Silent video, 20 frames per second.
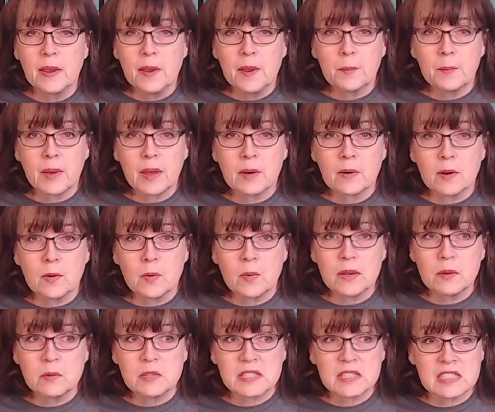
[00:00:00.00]
But we
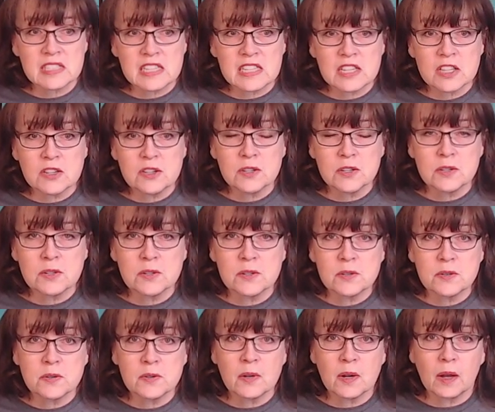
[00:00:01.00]
will see
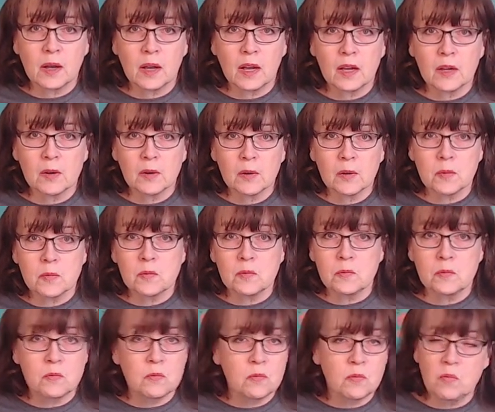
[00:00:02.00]
you.
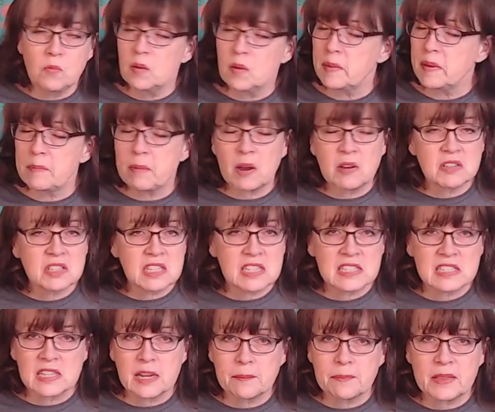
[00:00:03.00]
We'll be posting
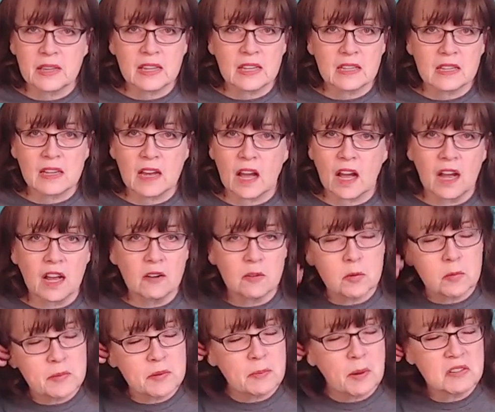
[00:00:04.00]
something. We'll
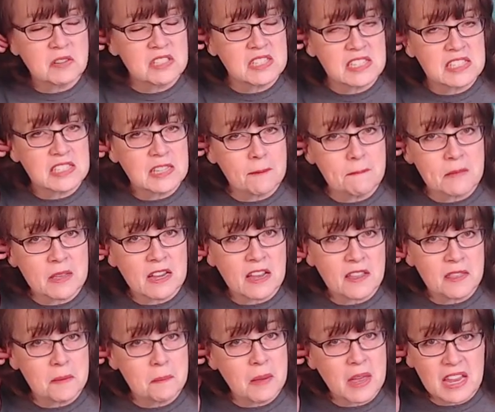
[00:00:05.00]
be posting something
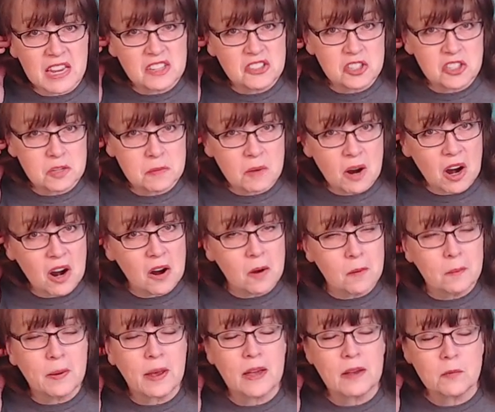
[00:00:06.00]
on the page tomorrow,
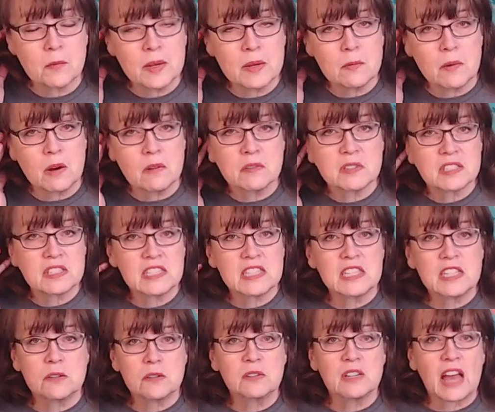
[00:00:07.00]
but we won't see
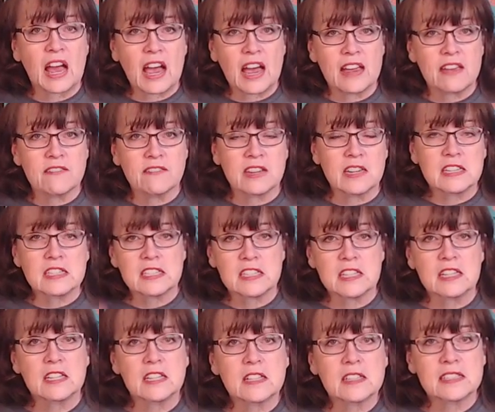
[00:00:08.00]
you live
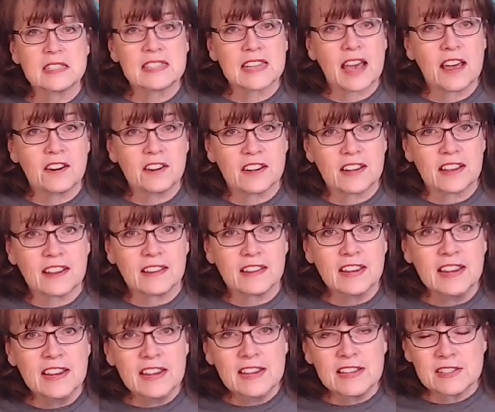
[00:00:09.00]
until Saturday.
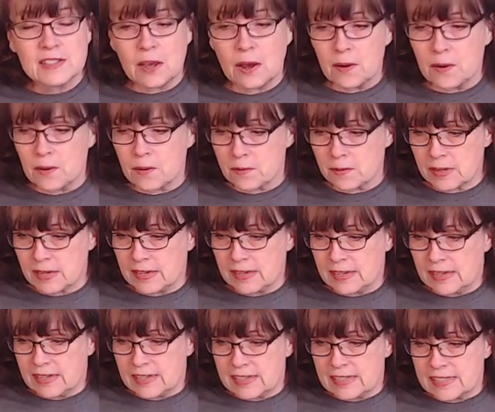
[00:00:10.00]
So
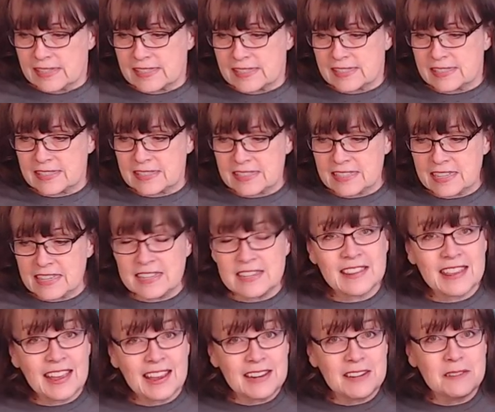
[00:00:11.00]
see you
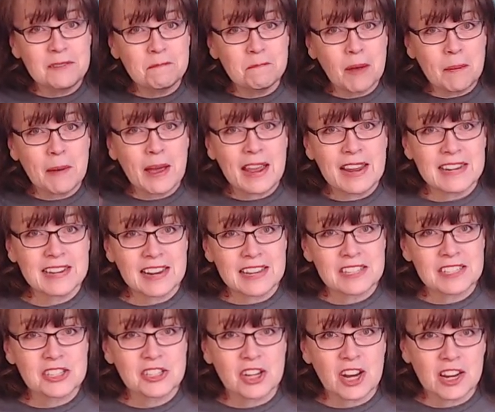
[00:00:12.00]
then. Bye bye.
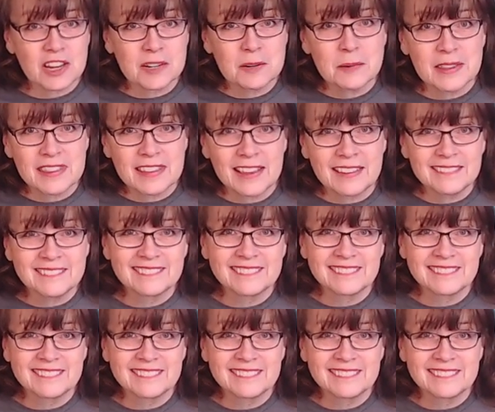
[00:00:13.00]
Nice talking with you.